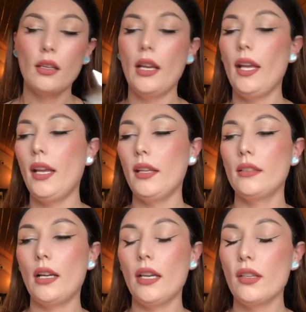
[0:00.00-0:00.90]
And
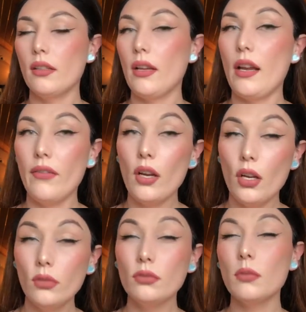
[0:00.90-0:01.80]
I've
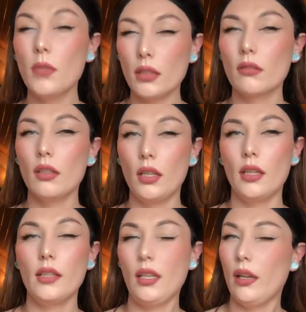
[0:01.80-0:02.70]
owned a Mon
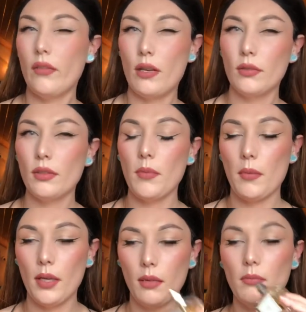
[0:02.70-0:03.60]
Guerlain. I gave that one to my
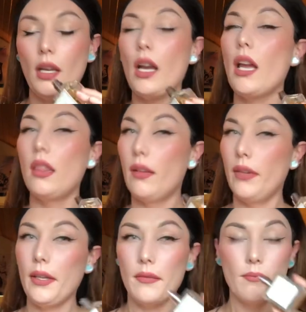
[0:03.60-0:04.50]
mom. I love
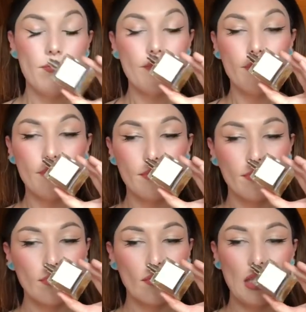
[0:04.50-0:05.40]
it.
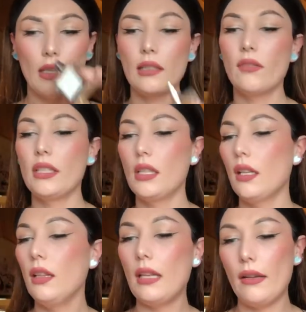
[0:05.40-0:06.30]
It's vanilla,
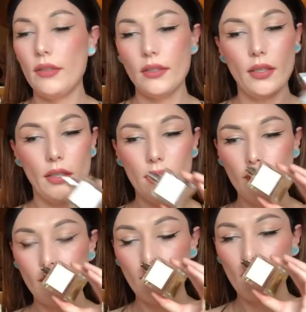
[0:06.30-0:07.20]
lavender,
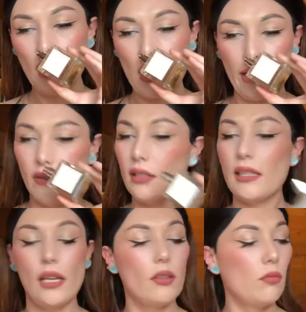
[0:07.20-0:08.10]
iris,
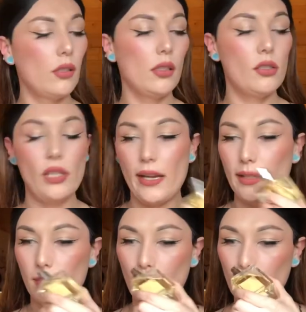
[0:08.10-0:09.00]
sandalwood,
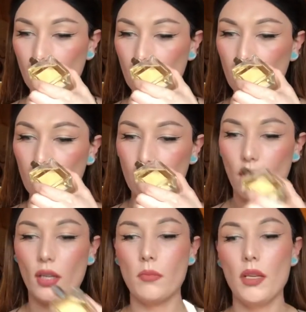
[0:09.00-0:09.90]
jasmine,
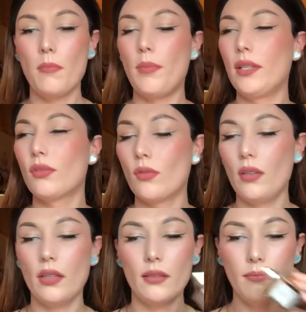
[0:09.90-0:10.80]
bergamot,
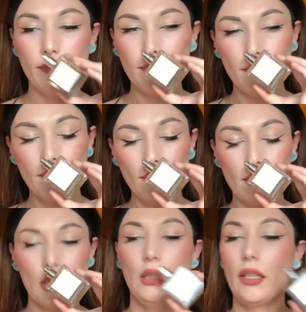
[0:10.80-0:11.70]
benzoin,
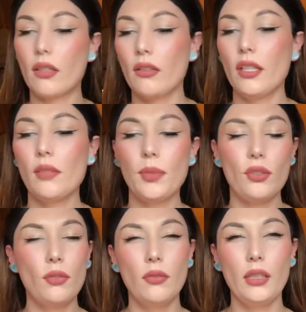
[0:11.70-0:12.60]
licorice,
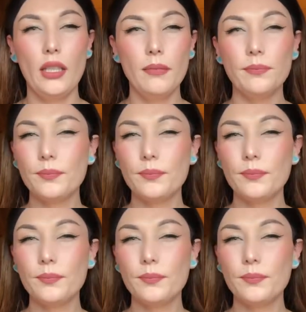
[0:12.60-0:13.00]
patchouli,